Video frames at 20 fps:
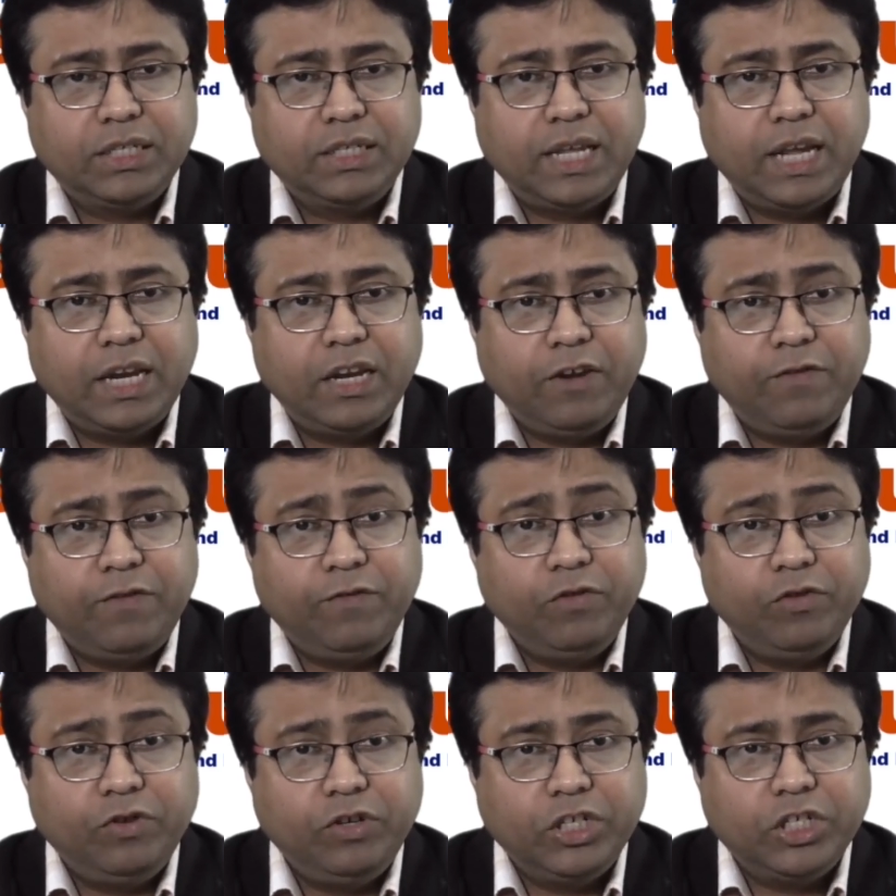than if
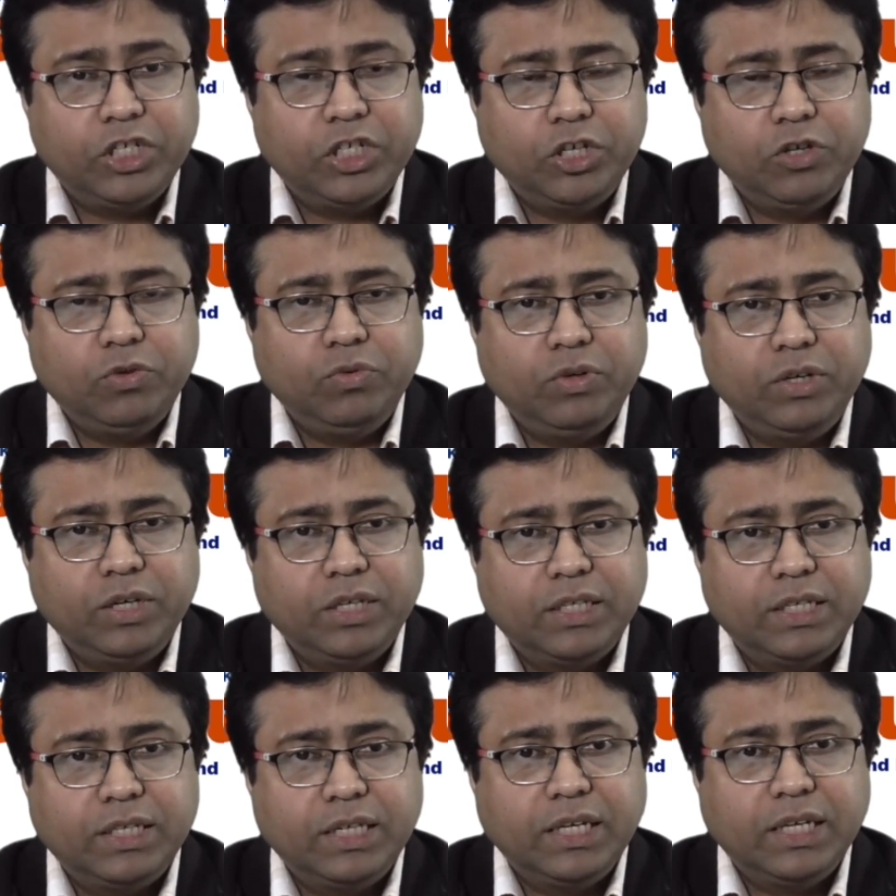you just do in a
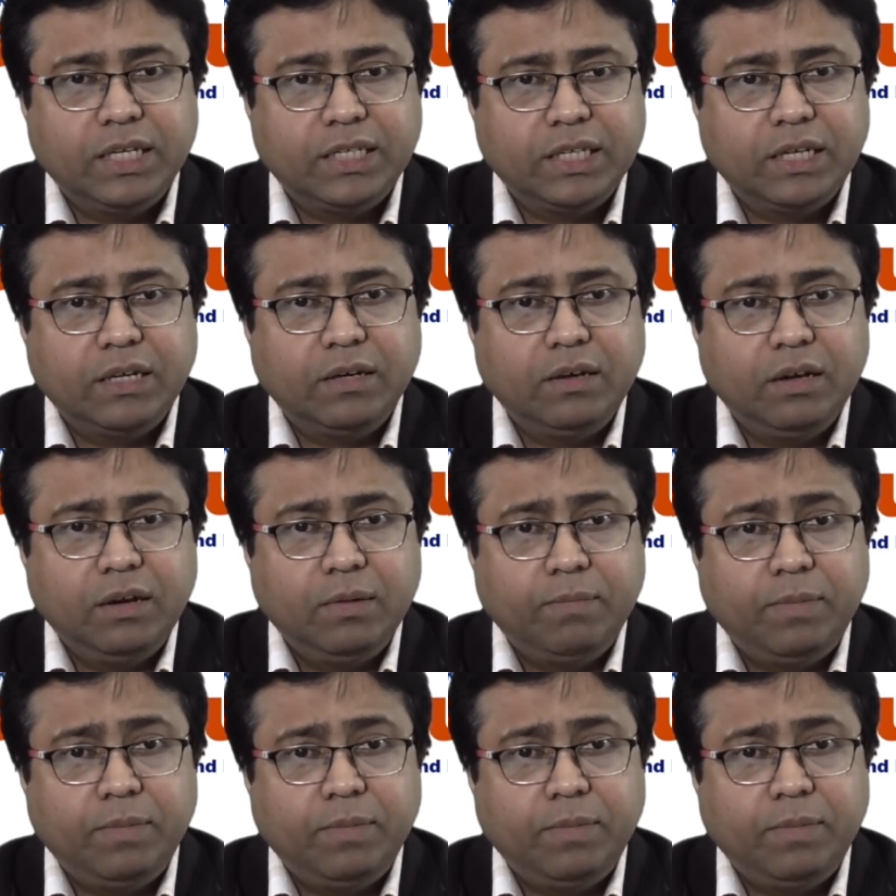single cell